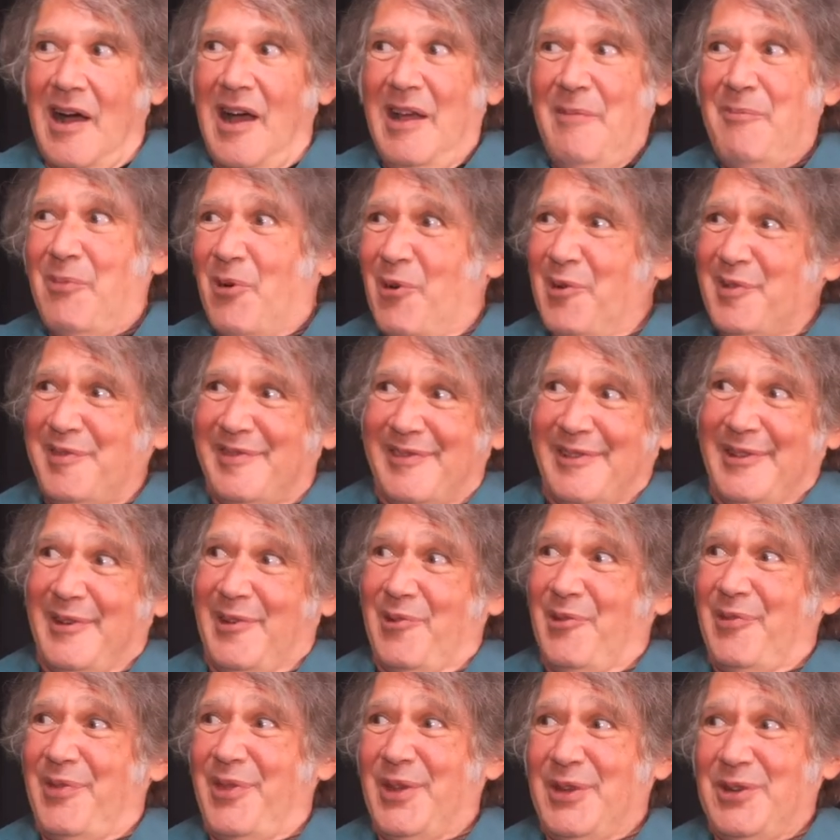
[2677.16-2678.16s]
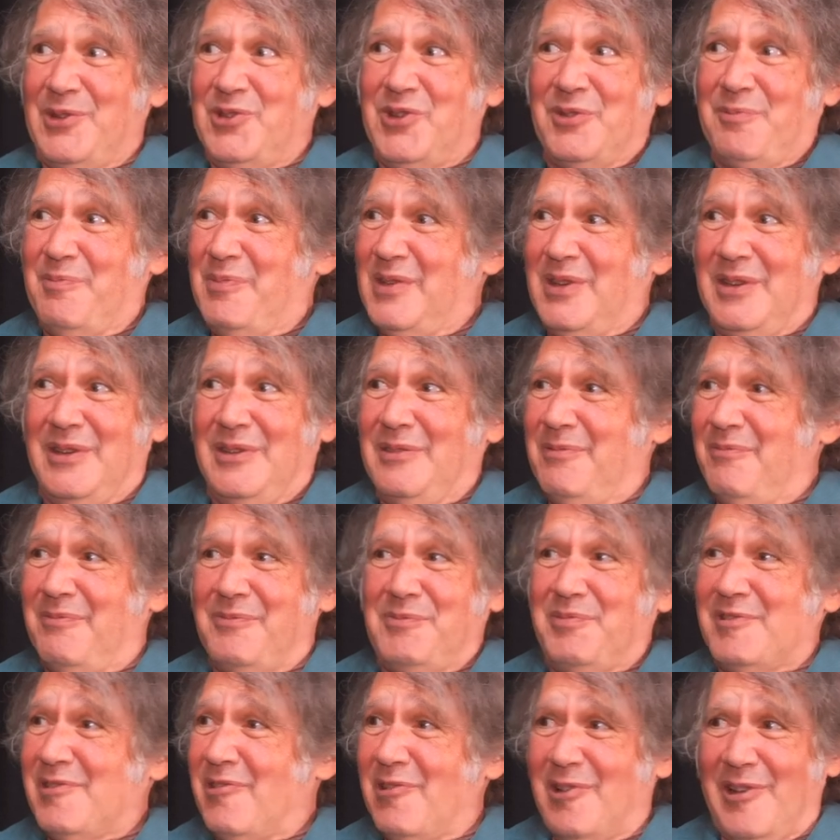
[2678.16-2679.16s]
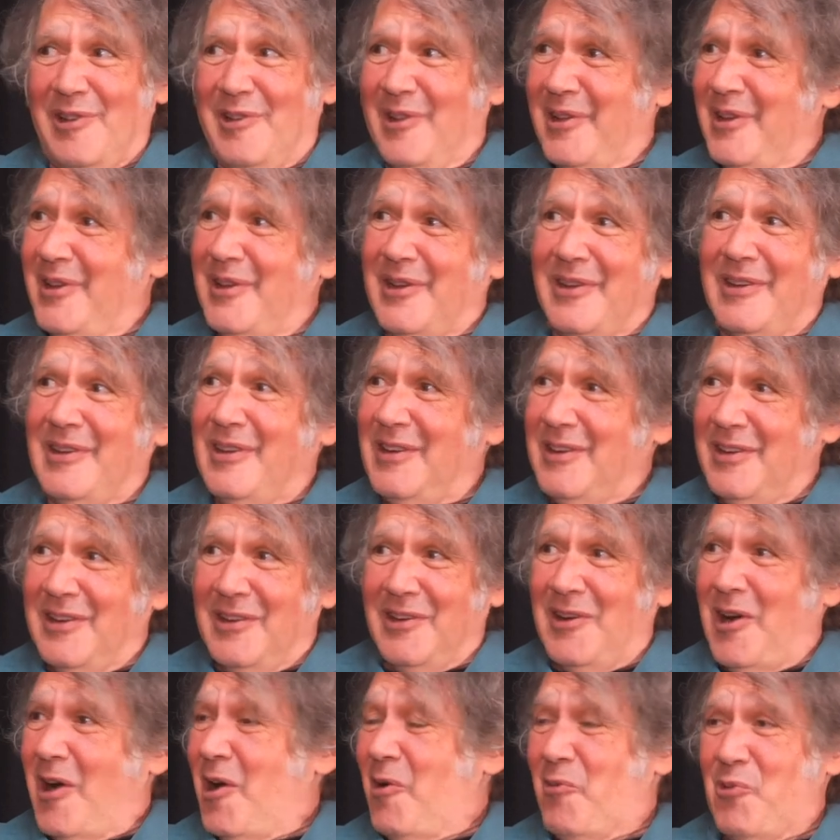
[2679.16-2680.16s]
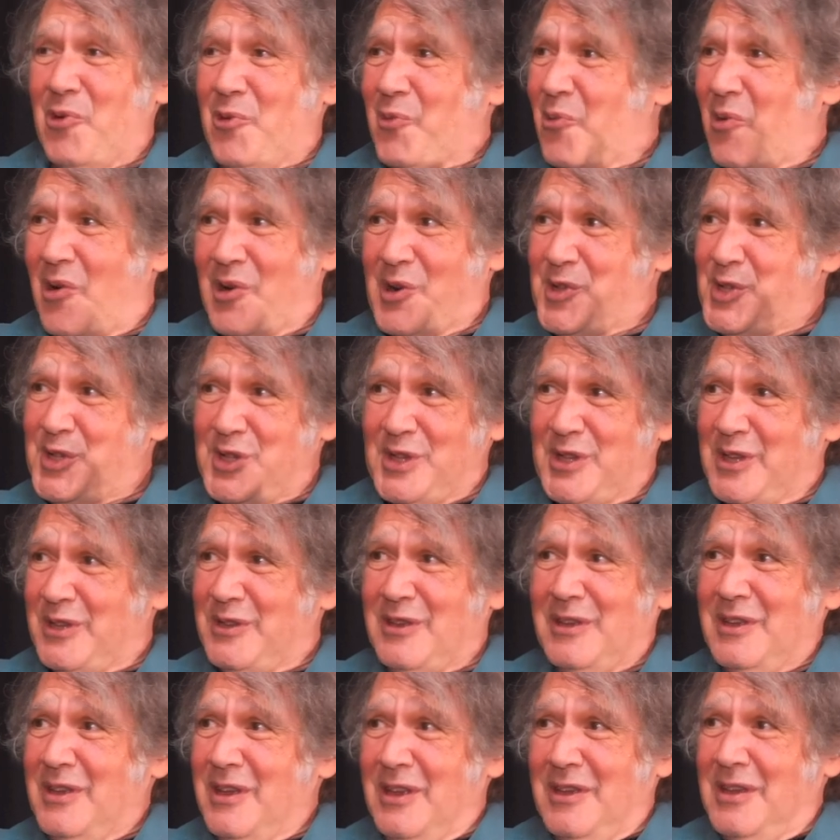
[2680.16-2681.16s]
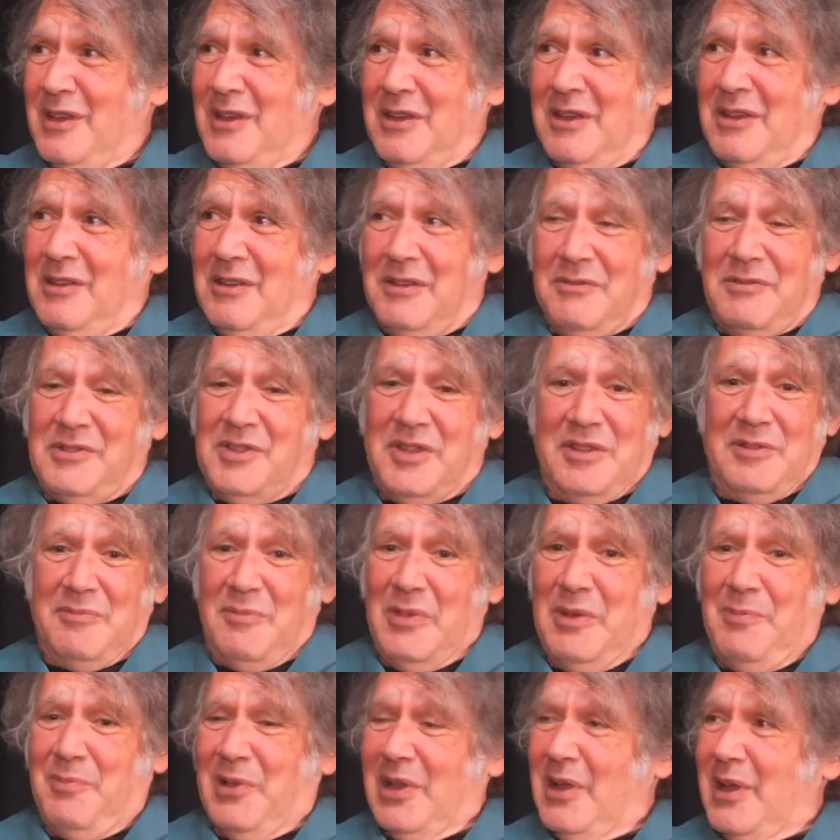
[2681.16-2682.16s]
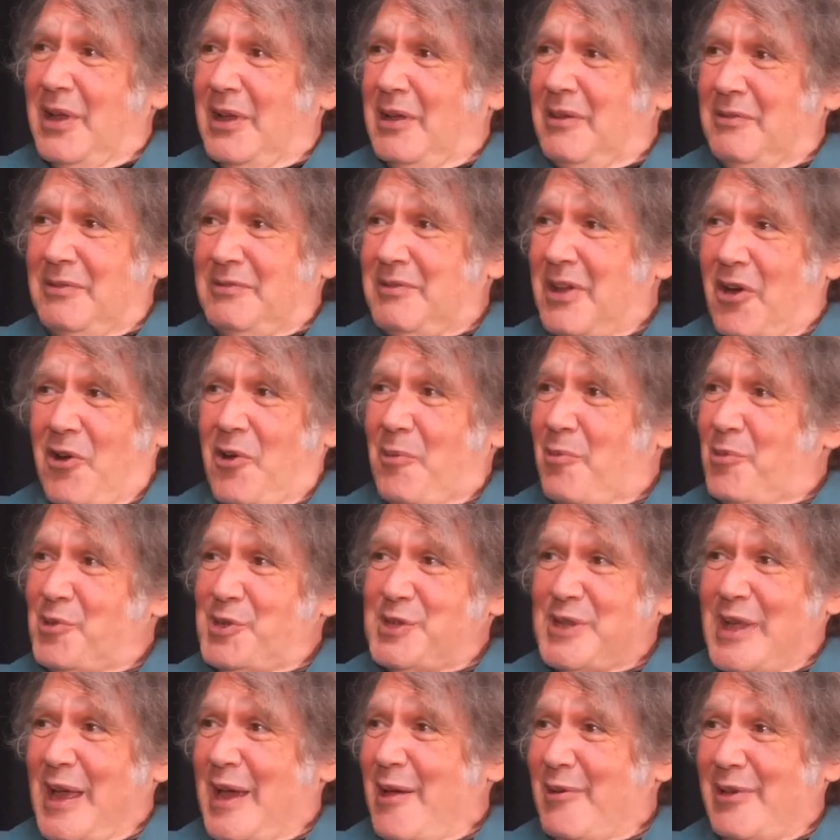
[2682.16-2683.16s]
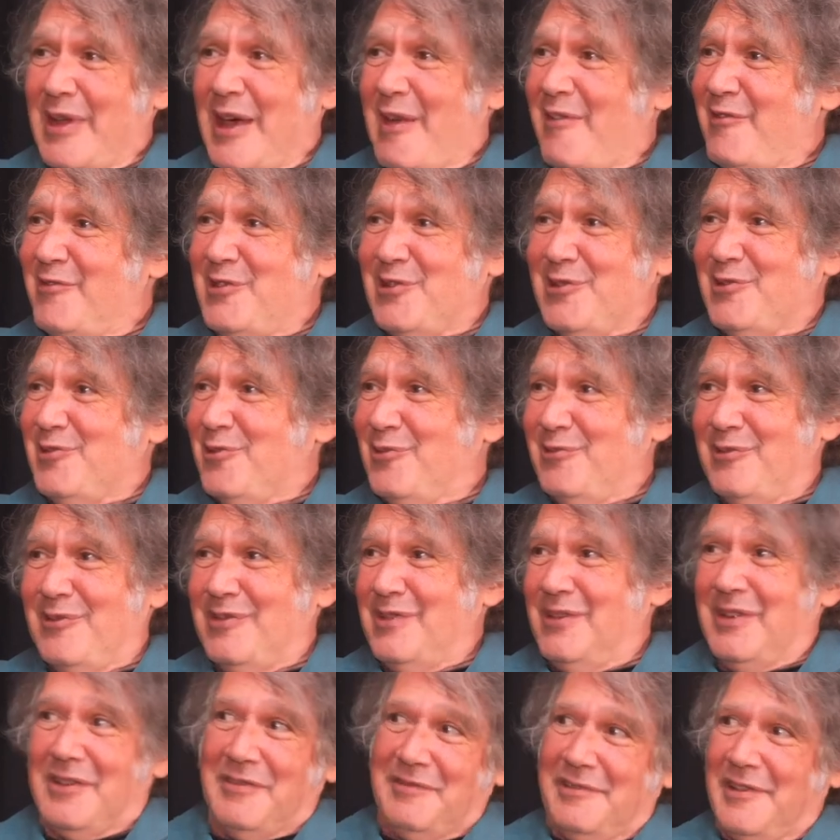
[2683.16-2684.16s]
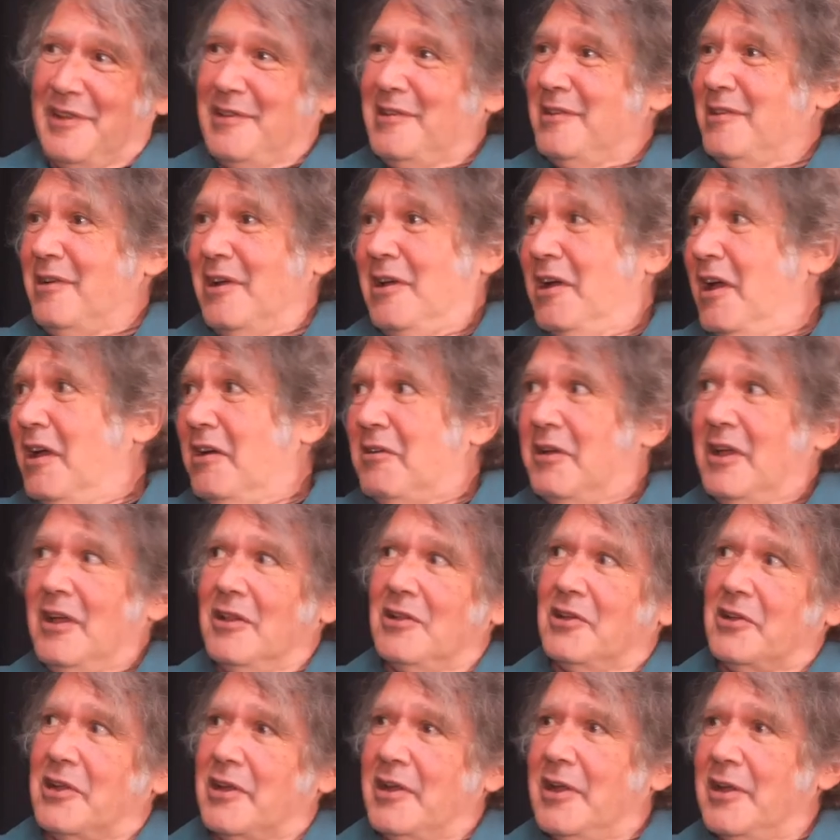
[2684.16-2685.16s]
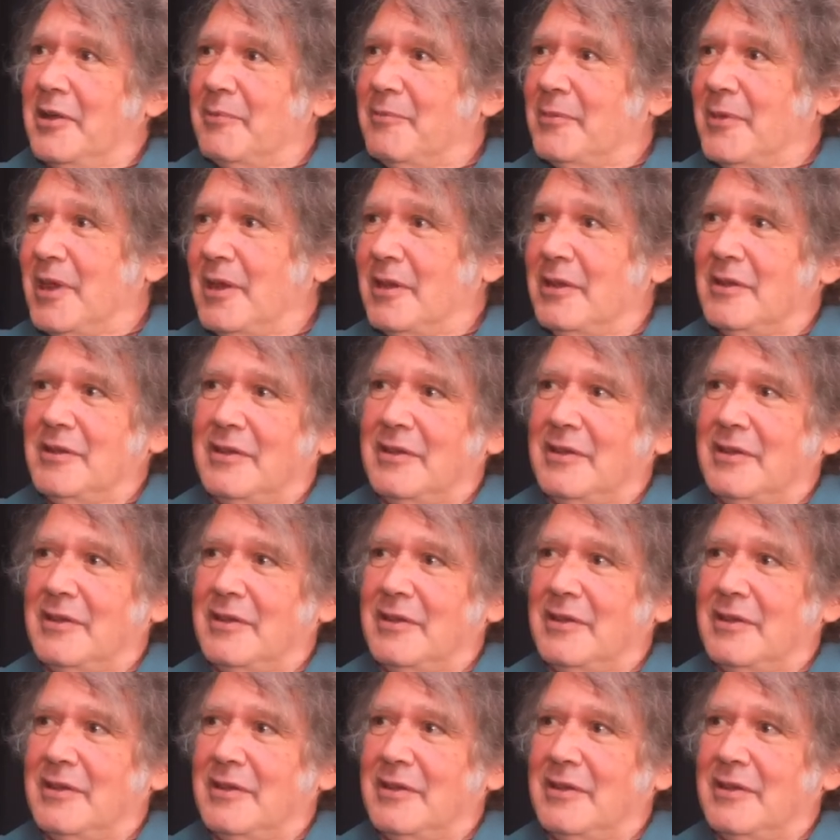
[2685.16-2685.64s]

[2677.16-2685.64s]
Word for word: I mm-hmm. personally don't think should be circulating. You know, I wouldn't want to see mm. see me playing terrible sound out of tune and saying, "Ah, look at him!